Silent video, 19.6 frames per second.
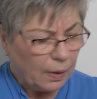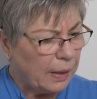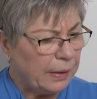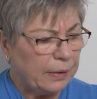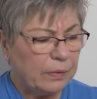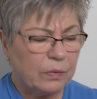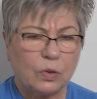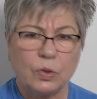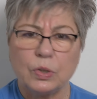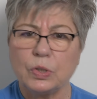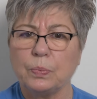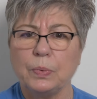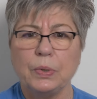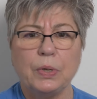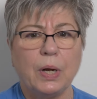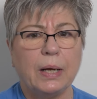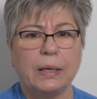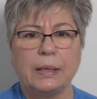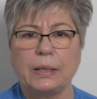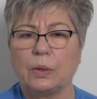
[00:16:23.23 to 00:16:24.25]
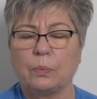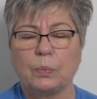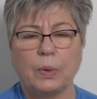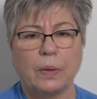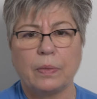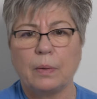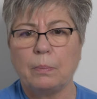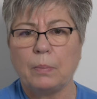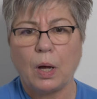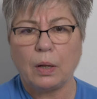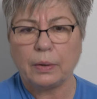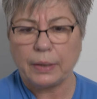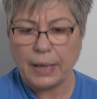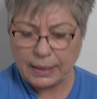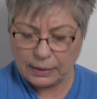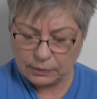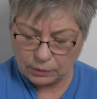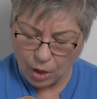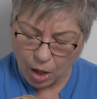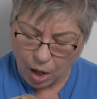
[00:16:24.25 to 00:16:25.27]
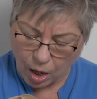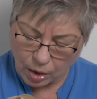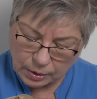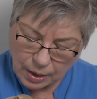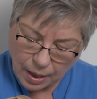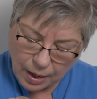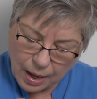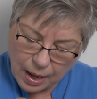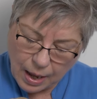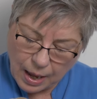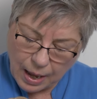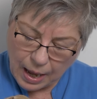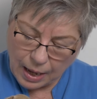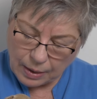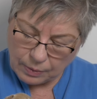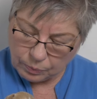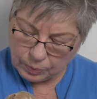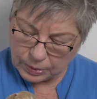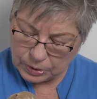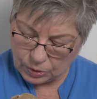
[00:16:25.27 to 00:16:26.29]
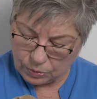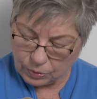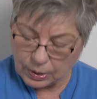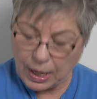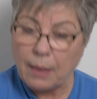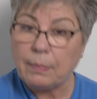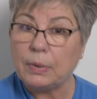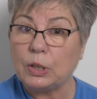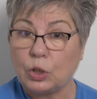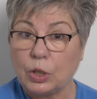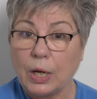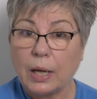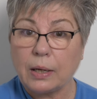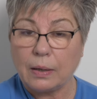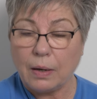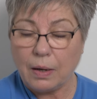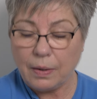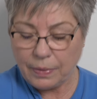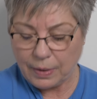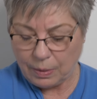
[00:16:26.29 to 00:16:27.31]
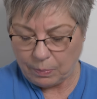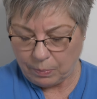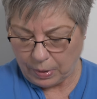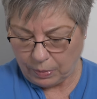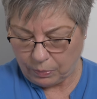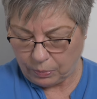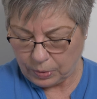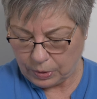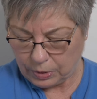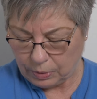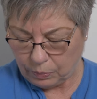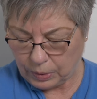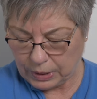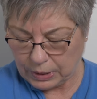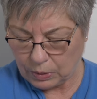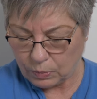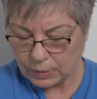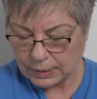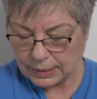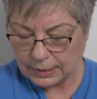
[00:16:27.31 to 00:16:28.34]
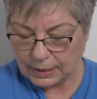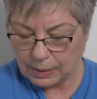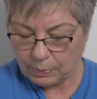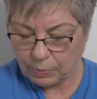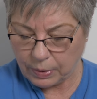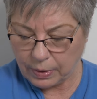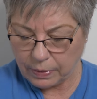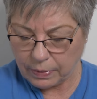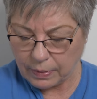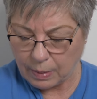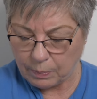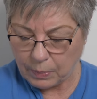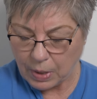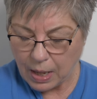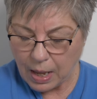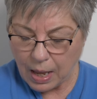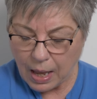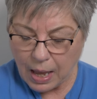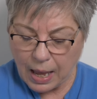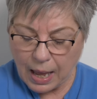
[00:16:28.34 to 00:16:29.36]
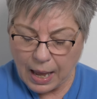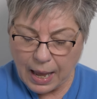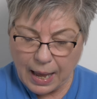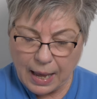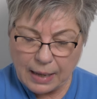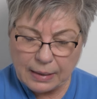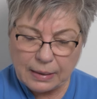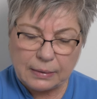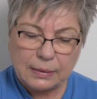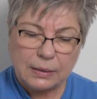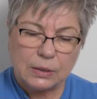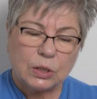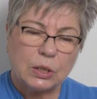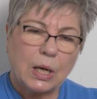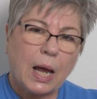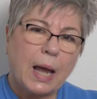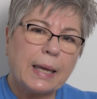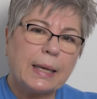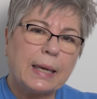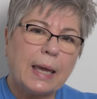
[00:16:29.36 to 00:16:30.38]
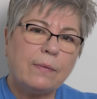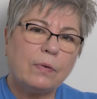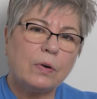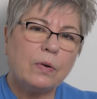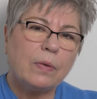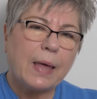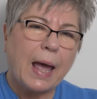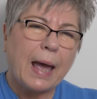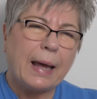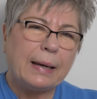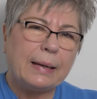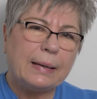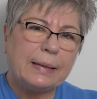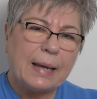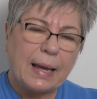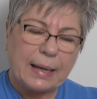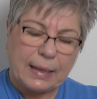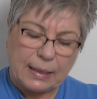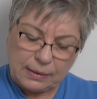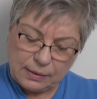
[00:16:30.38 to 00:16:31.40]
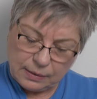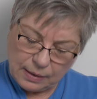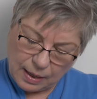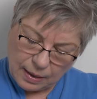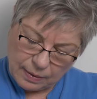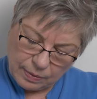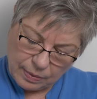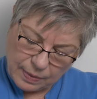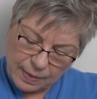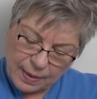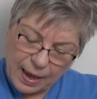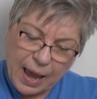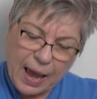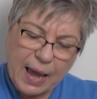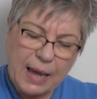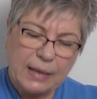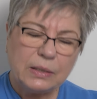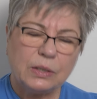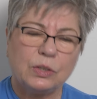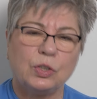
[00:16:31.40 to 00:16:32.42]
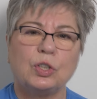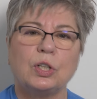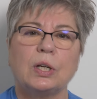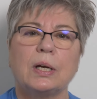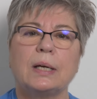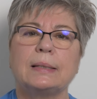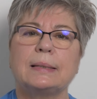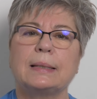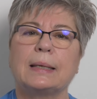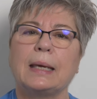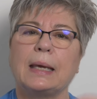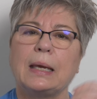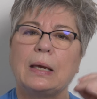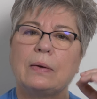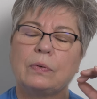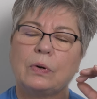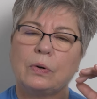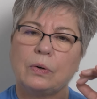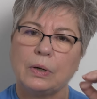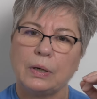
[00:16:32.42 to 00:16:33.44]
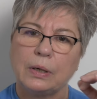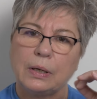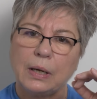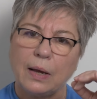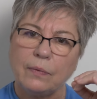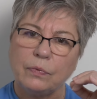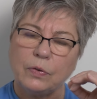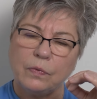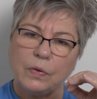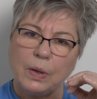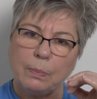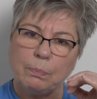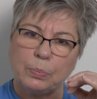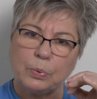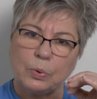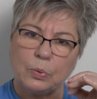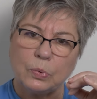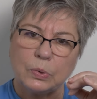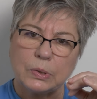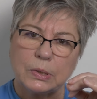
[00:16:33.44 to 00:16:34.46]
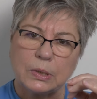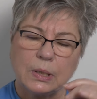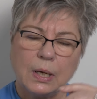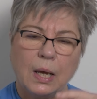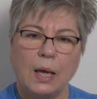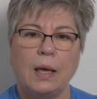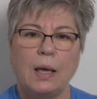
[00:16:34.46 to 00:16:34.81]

and of course we're not here with them all night long. We do come and check on them, but we don't sleep with them. I gave her that at night, and that just gave her enough of a boost